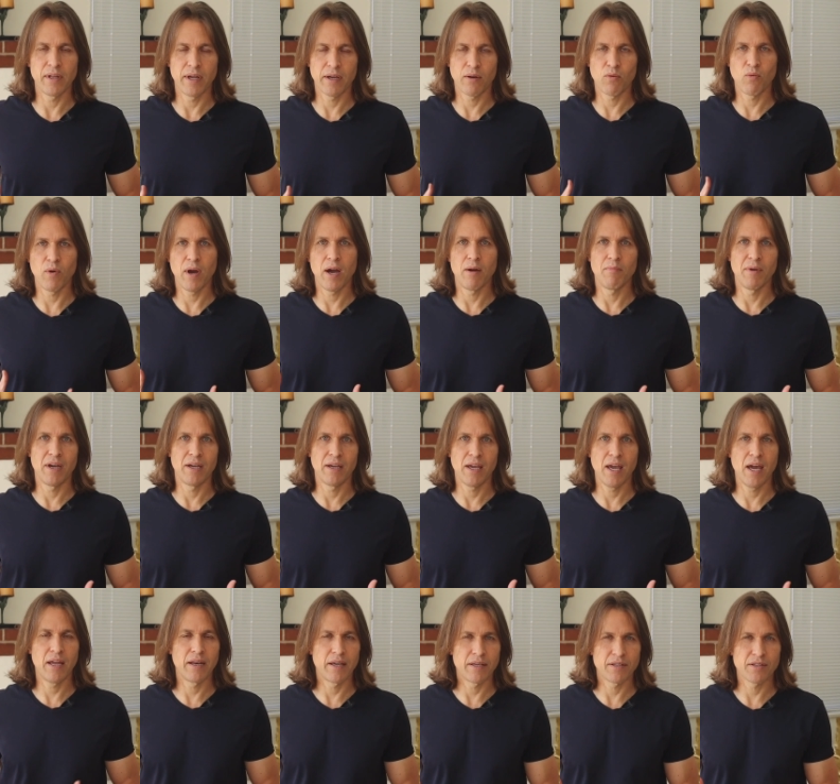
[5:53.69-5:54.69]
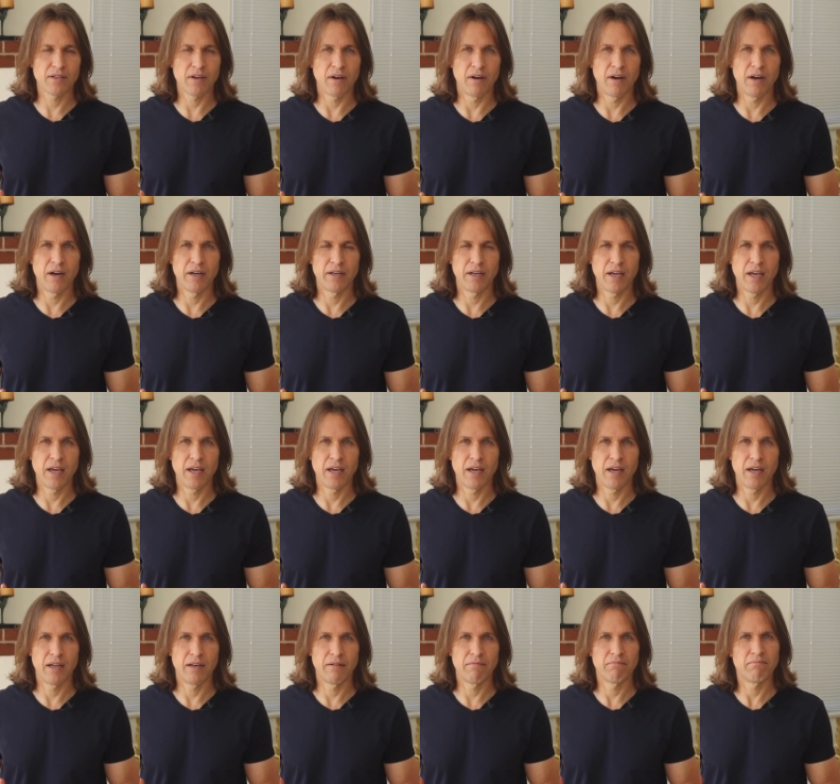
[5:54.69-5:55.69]
like, wow, my headache's gone,
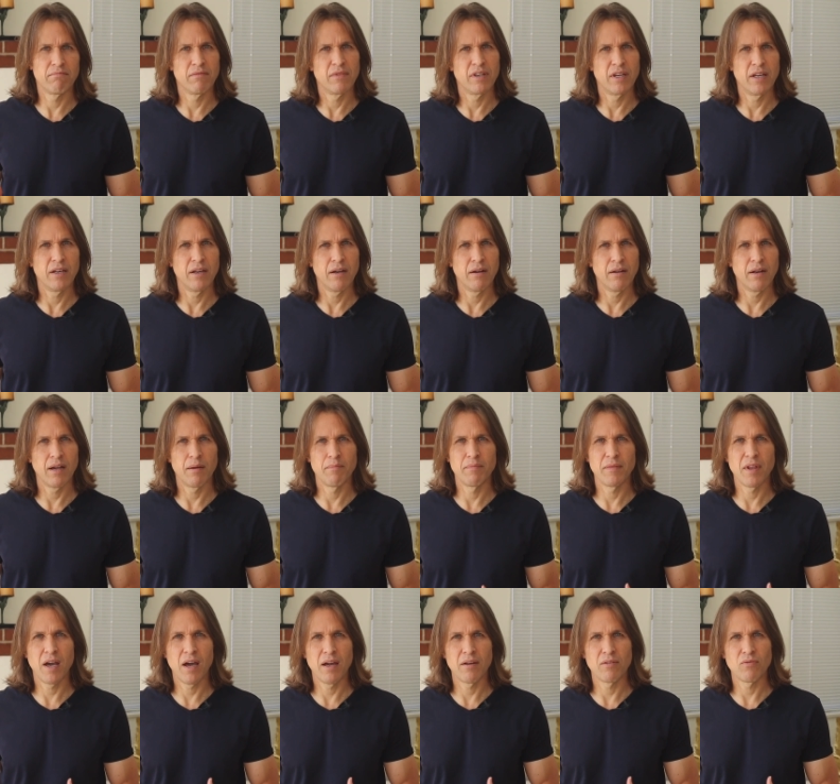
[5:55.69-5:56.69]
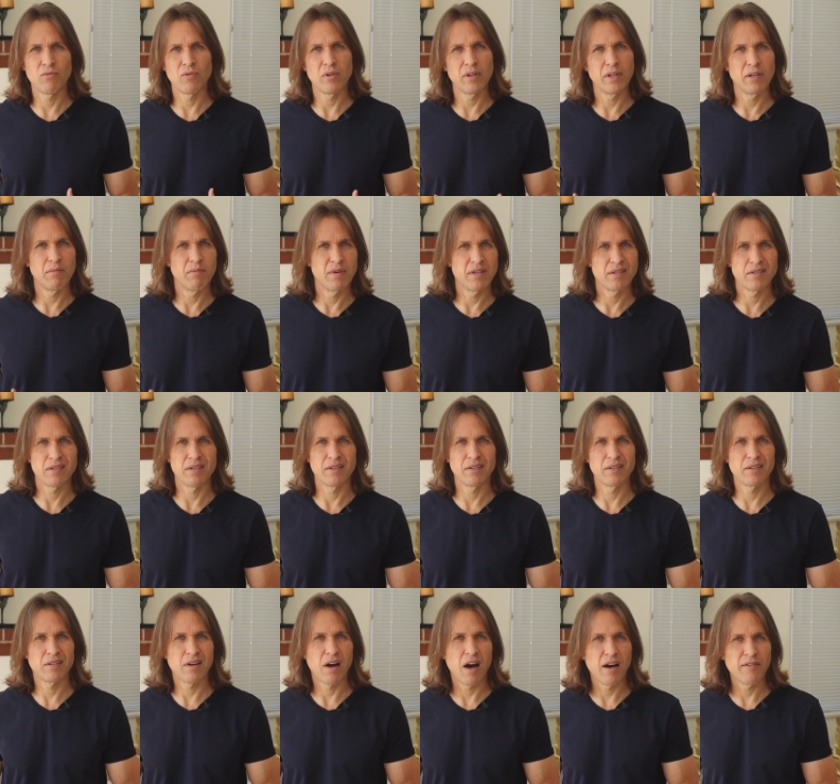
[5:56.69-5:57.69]
and you know what, I'm not really
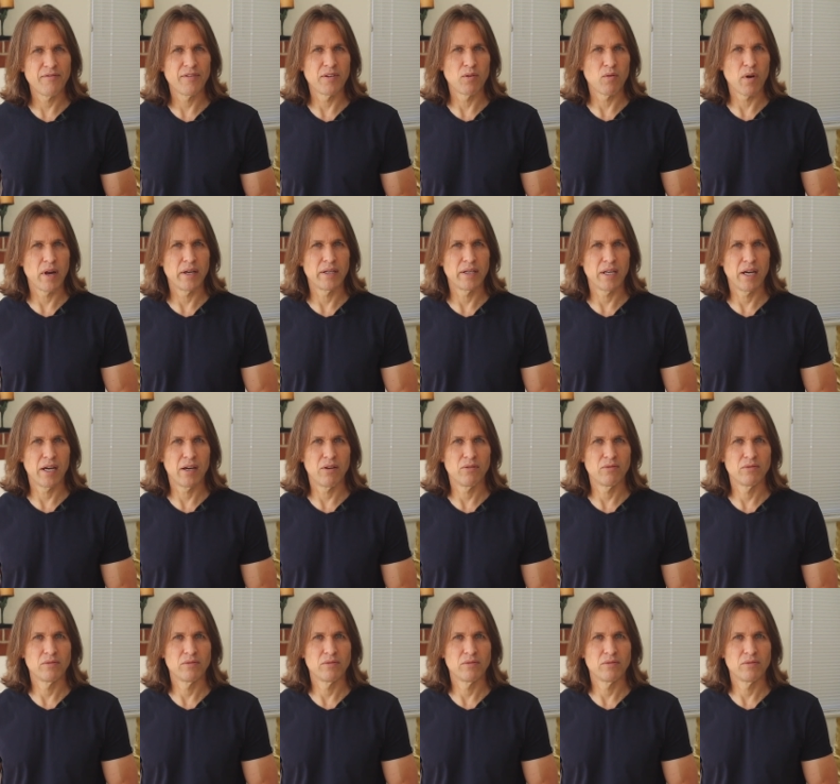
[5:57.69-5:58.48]
missing coffee right now.